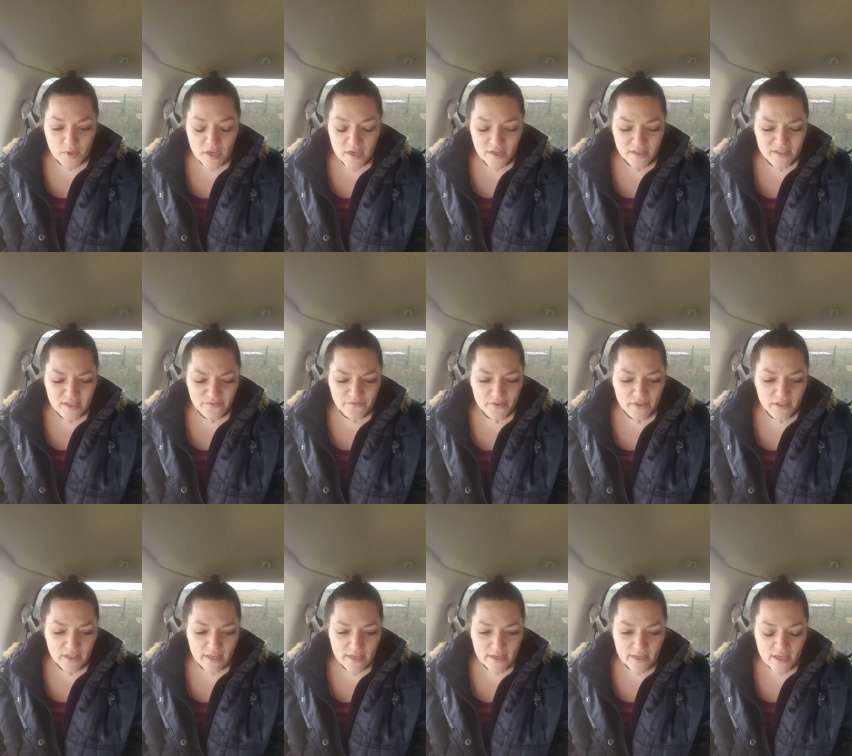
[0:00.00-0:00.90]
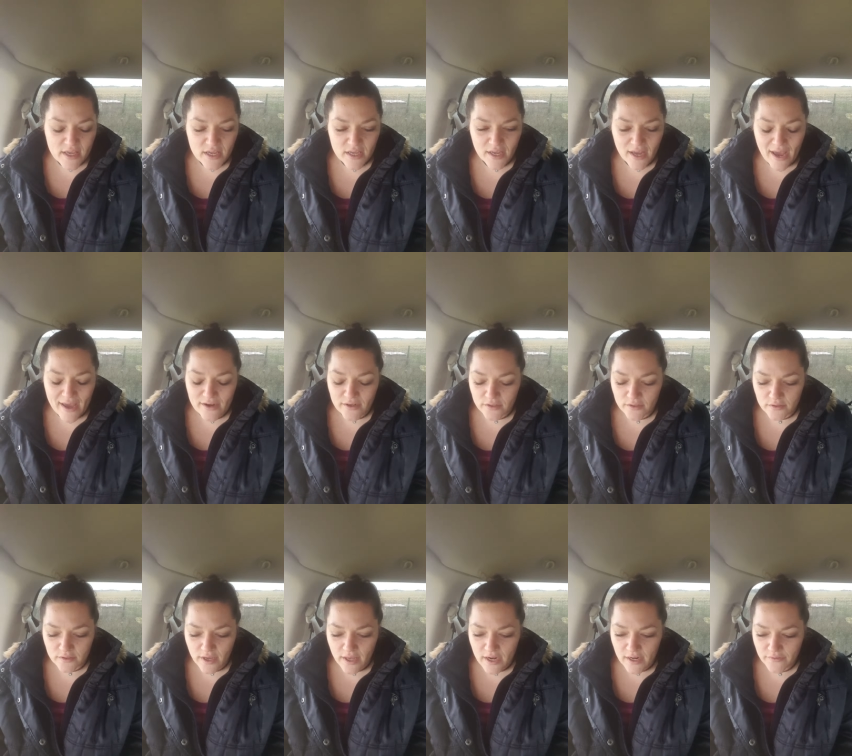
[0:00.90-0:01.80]
because I feel like, I don't
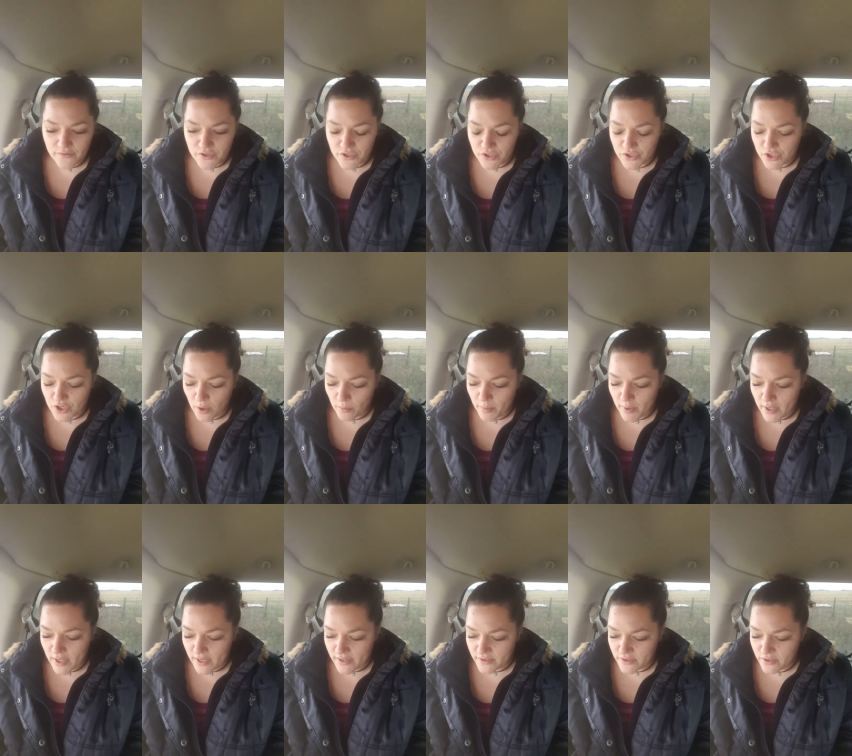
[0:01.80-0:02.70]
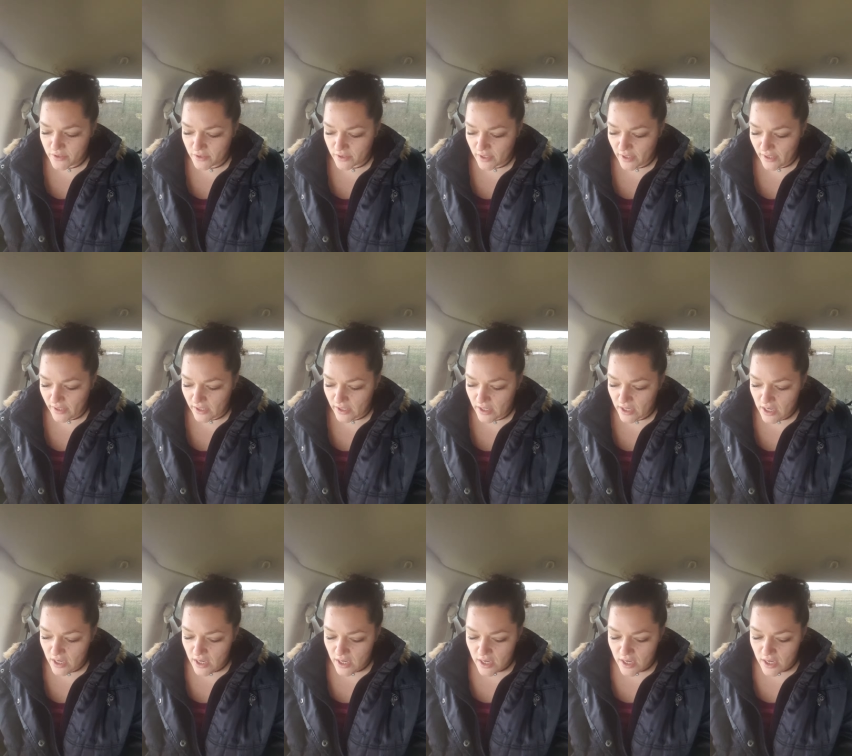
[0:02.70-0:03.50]
know, kind of just jumping into like